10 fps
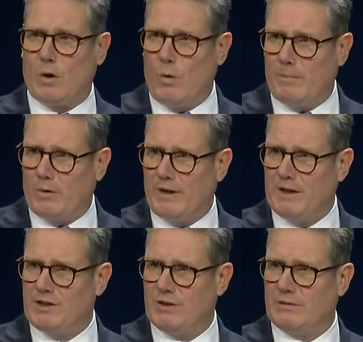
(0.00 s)

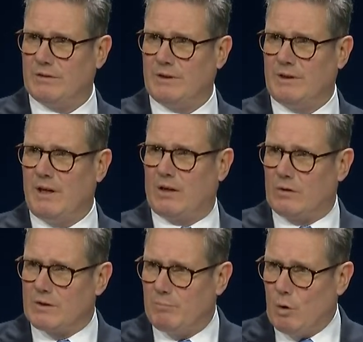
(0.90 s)
cooperation
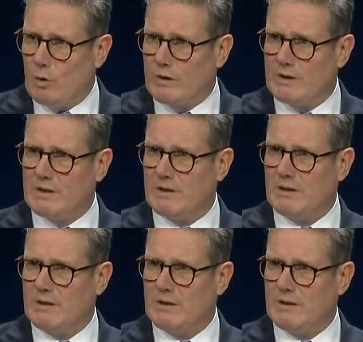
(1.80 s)
across borders,